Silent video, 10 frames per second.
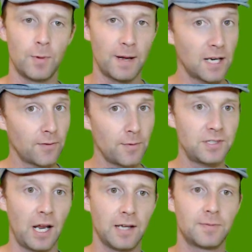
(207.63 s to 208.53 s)
We make different
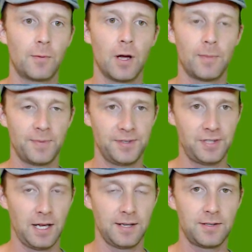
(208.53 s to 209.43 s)
mistakes, but we all make
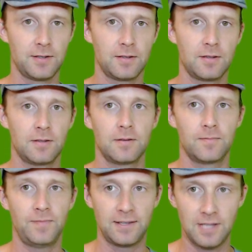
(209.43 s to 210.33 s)
mistakes.
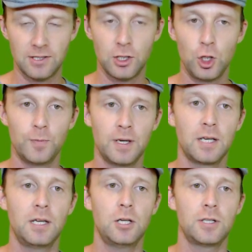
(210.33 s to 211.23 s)
That, that's the human
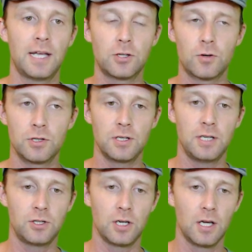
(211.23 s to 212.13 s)
condition. That's Christian
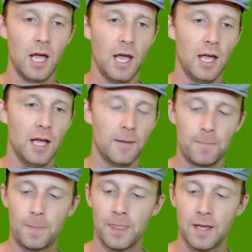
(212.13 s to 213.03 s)
teaching.
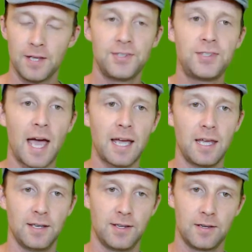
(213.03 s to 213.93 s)

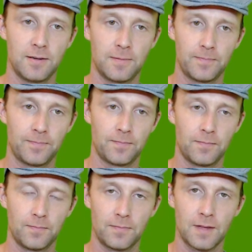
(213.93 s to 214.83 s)
Second,
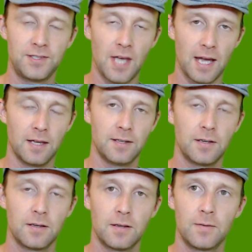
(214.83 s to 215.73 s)
second,
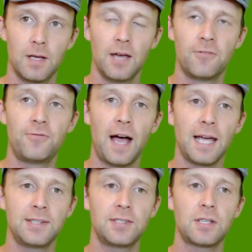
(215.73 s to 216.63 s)

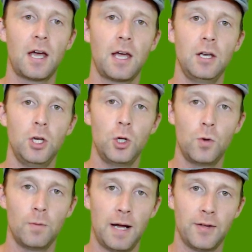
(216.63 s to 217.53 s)
Feinstein
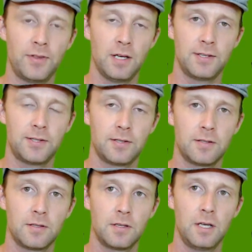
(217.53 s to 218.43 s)
knew about this
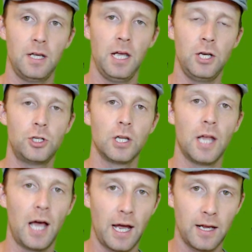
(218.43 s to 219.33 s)
in
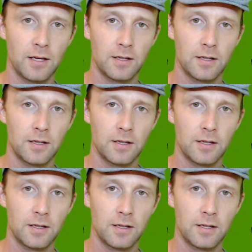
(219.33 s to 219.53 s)
July.